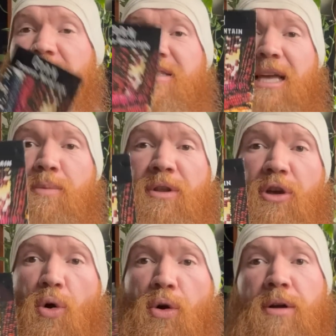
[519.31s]
Same with
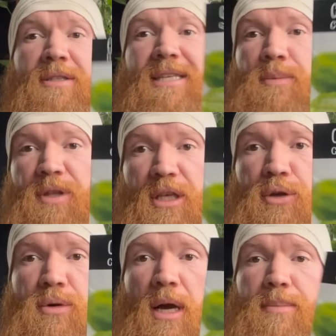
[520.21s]
corn, same with
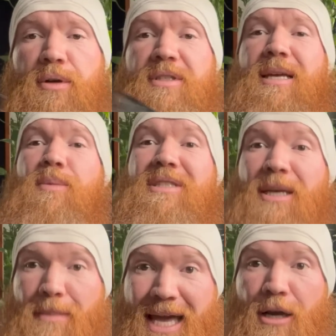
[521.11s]
cucumbers, same with
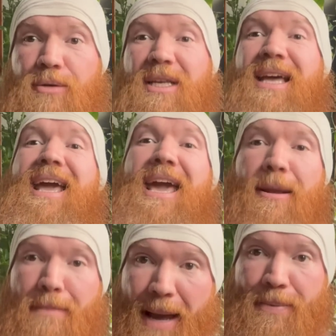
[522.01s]
tomatoes
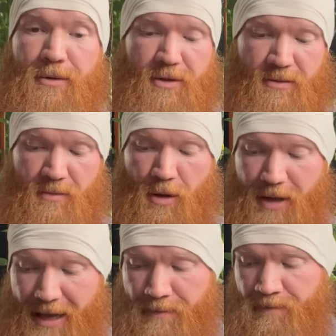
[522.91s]
and peppers,
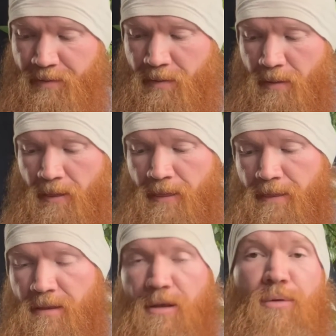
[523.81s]
okay?
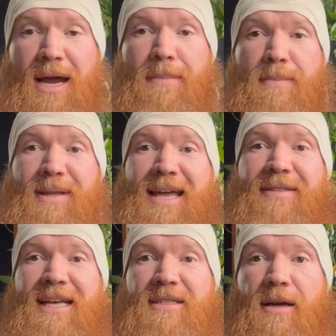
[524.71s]
Do not be
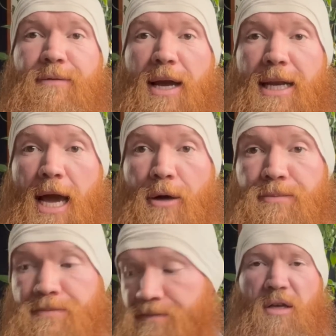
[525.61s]
planting that stuff right now.
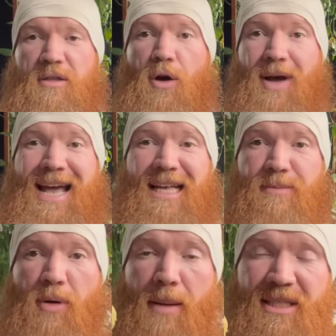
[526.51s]
So, as
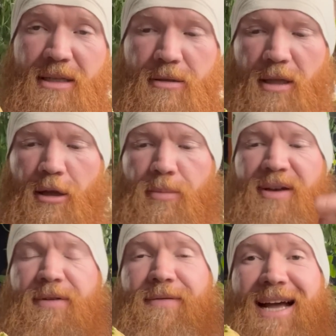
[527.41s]
promised, here's a little bit
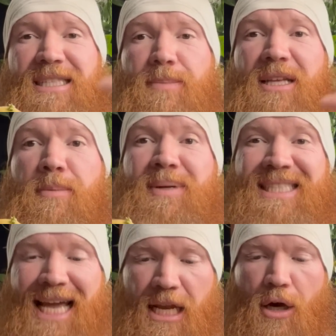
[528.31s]
of advice about the
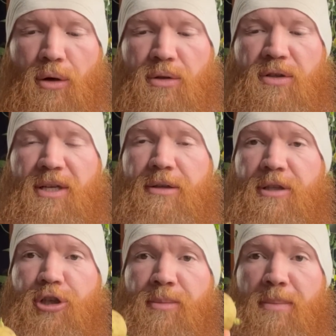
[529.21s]
potatoes. So here's a
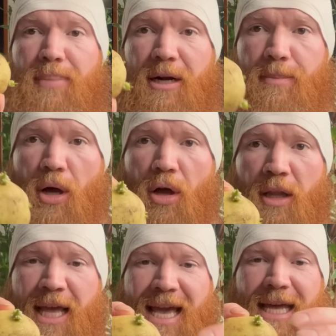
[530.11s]
German
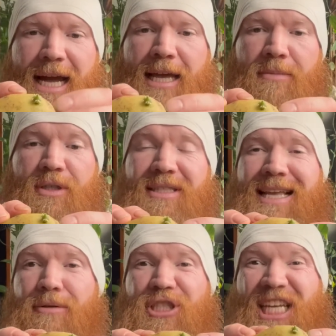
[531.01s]
butterball, and I am just
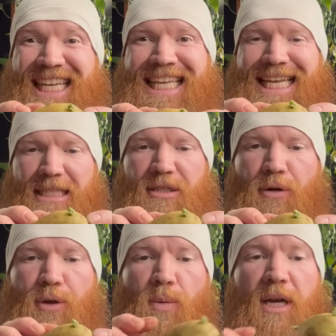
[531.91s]
now chitting it. So
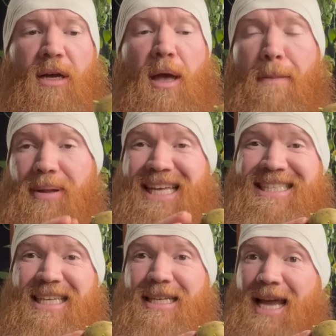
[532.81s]
you wanna
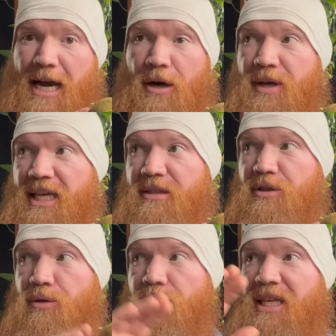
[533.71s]
place it now
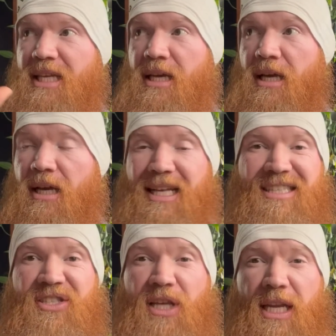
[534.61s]
into the uh,
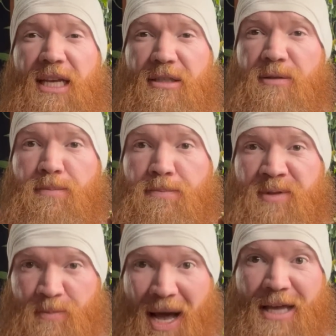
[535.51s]
sunniest
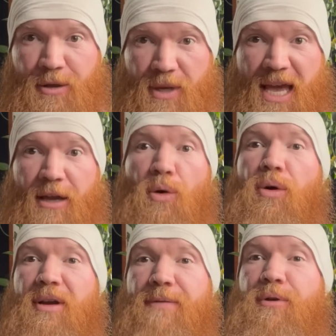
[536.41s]
spot you can.
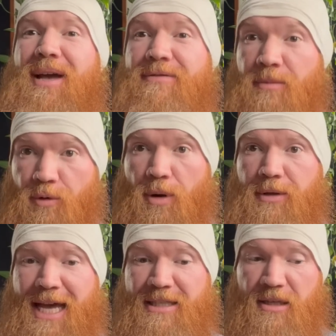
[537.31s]
Or if you have some grow
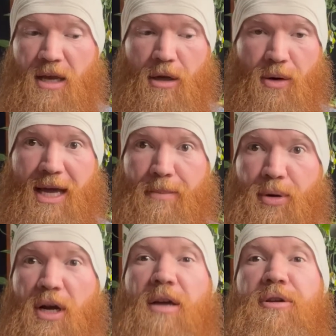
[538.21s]
lights, go ahead and
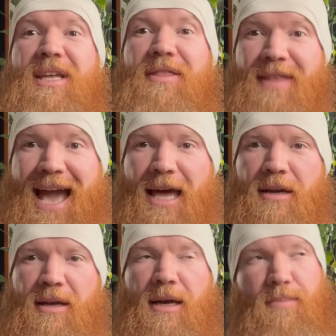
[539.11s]
put it underneath that.
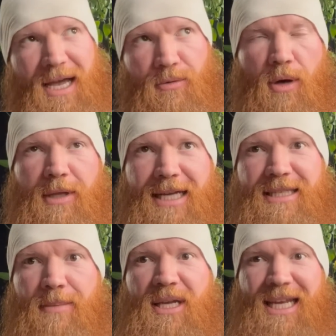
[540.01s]
By grow lights,
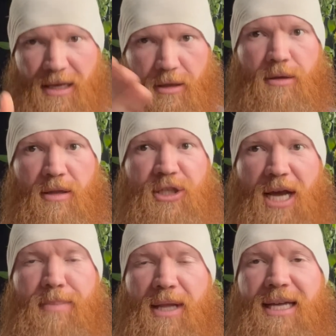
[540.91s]
I mean the
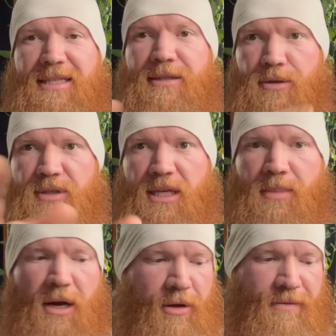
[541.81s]
shop lights, as you've seen in
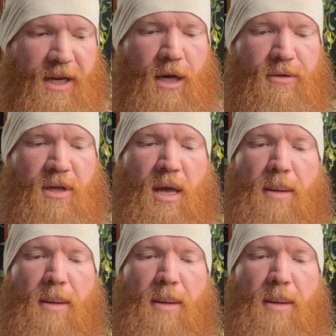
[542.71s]
my other videos.